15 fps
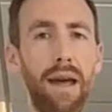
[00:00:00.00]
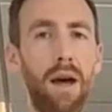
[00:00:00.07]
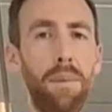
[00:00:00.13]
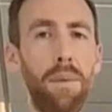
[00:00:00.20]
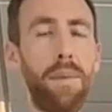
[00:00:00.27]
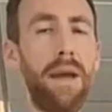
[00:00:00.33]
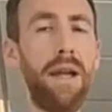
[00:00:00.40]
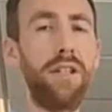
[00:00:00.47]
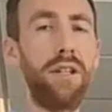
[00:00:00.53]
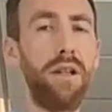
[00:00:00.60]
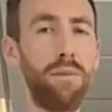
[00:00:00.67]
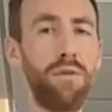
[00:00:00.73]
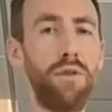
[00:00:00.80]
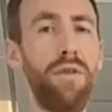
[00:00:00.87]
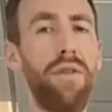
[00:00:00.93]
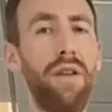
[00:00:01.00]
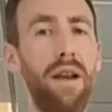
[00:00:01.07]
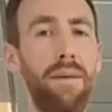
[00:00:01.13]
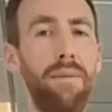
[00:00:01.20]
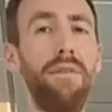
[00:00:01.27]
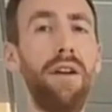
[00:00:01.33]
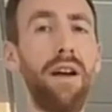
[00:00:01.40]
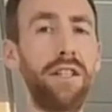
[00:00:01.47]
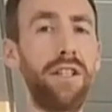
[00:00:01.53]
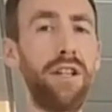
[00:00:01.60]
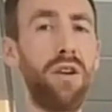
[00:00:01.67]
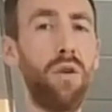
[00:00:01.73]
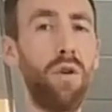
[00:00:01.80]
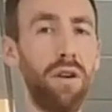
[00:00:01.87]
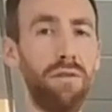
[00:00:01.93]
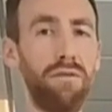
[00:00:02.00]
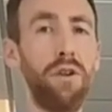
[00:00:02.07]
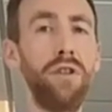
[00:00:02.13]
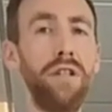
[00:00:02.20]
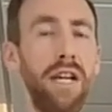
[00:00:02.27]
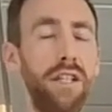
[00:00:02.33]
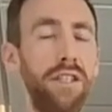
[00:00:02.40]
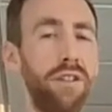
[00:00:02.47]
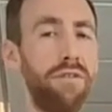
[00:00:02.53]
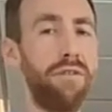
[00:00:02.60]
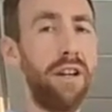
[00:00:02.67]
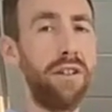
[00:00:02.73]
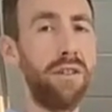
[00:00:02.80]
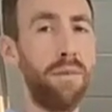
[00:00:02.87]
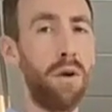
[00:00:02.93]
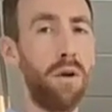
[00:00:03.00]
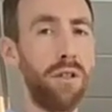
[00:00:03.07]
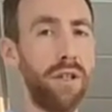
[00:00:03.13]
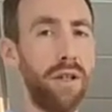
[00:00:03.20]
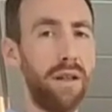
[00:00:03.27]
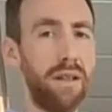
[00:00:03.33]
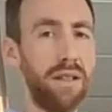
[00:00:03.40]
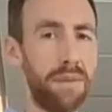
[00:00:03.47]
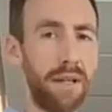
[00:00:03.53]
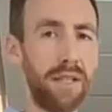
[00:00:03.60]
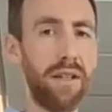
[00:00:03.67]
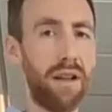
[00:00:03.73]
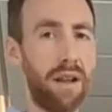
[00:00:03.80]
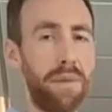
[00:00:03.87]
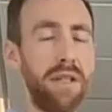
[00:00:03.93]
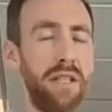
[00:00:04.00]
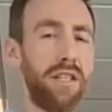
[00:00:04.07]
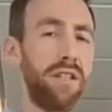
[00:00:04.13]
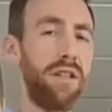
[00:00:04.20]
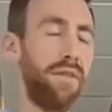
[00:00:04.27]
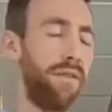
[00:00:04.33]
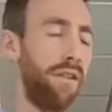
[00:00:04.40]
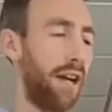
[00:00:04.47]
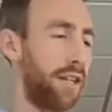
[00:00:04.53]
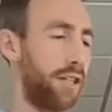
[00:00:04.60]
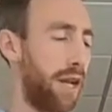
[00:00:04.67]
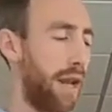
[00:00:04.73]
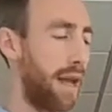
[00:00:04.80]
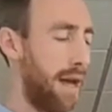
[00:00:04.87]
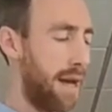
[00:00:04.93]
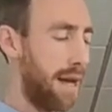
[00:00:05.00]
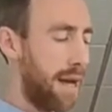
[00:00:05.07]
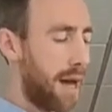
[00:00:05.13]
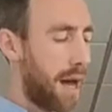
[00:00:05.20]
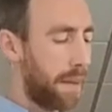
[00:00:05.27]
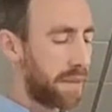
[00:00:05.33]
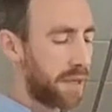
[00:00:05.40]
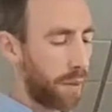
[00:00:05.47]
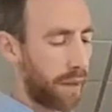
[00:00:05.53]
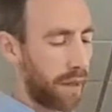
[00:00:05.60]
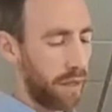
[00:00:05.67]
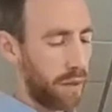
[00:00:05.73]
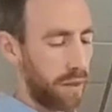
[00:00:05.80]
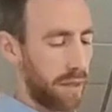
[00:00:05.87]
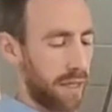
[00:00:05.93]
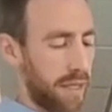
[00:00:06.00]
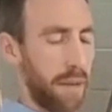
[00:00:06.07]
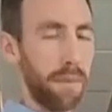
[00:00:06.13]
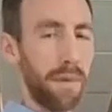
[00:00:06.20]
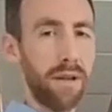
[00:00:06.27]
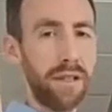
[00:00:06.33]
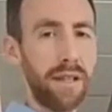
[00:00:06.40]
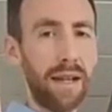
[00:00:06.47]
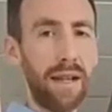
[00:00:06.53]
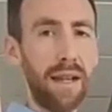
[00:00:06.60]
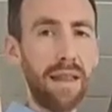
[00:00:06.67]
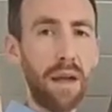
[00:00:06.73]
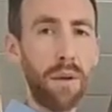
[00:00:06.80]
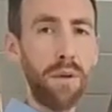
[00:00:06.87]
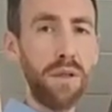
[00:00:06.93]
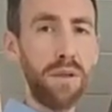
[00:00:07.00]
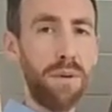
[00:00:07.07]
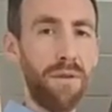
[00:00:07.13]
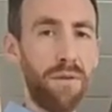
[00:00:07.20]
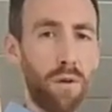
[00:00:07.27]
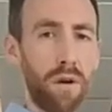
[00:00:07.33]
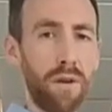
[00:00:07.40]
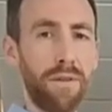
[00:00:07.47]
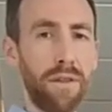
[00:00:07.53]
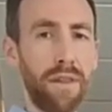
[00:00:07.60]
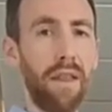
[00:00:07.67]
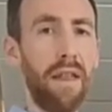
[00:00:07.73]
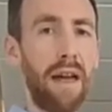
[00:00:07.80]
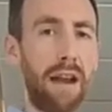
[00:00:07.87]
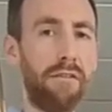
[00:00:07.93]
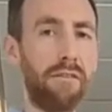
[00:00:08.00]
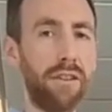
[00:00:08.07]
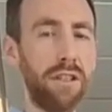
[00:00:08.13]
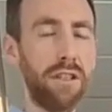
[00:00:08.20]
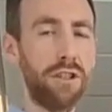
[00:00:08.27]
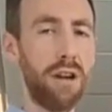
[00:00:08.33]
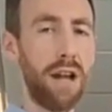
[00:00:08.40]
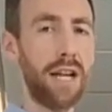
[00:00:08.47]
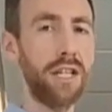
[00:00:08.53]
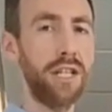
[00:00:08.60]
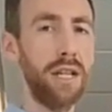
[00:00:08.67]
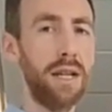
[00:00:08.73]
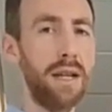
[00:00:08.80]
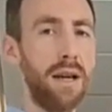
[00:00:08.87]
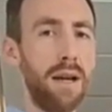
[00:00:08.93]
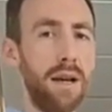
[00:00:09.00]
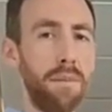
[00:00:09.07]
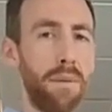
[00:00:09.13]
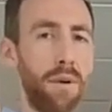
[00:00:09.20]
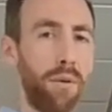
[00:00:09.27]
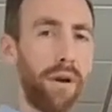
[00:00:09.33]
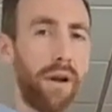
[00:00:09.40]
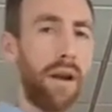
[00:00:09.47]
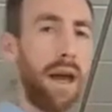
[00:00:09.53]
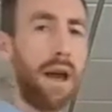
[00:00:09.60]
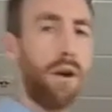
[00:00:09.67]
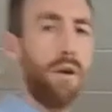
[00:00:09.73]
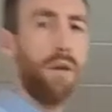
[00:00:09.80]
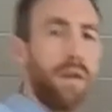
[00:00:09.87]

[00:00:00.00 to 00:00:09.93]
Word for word: to help the patient improve their hip flexion or rotation range of motion, especially in a position of flexion. Um, so we can use a similar technique that we used before for the lateral distraction, but we're now